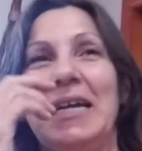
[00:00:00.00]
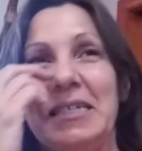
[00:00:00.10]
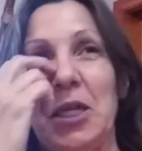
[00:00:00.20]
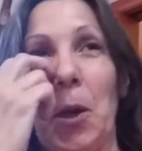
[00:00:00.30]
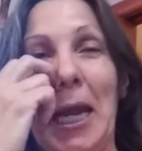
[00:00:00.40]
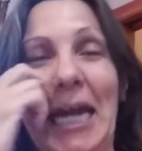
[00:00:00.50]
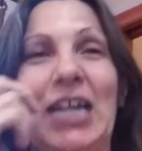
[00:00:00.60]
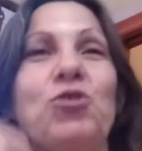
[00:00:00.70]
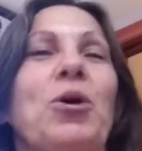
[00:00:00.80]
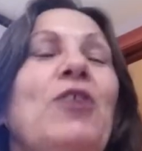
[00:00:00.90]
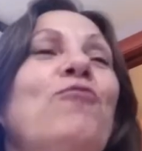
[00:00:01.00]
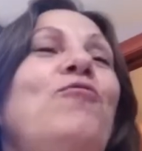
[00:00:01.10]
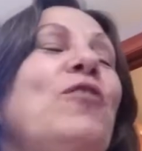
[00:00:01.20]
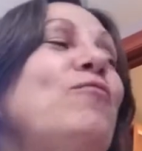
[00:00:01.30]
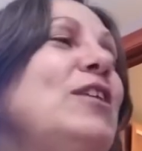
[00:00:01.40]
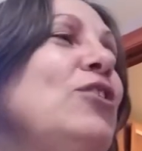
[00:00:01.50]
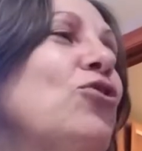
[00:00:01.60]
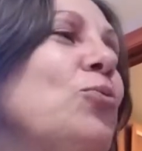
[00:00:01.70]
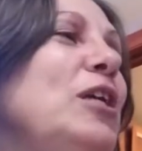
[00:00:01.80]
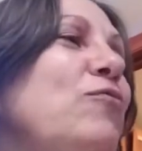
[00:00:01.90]
So age, what,
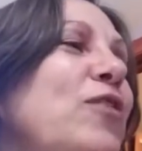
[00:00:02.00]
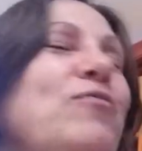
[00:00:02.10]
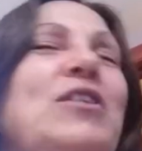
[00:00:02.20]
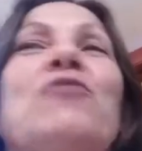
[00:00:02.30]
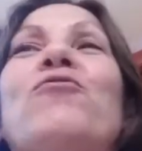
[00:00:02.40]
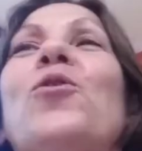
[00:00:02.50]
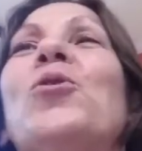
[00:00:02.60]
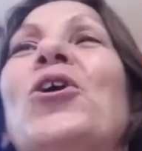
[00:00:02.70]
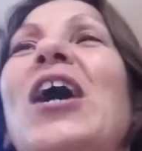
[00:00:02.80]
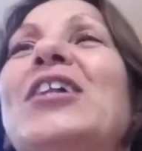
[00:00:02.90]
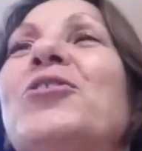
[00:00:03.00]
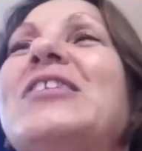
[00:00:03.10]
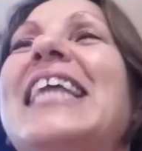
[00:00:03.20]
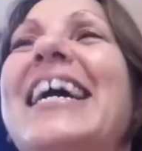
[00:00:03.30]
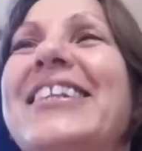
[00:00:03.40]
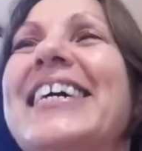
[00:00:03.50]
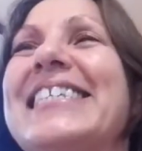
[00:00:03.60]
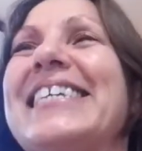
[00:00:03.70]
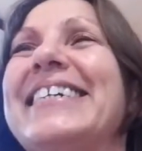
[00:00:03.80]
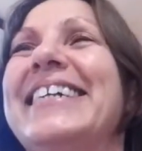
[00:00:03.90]
53, 54, I learned that
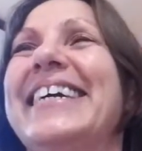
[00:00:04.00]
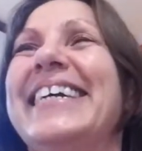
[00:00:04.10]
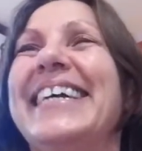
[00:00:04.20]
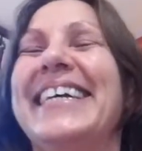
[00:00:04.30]
lesson.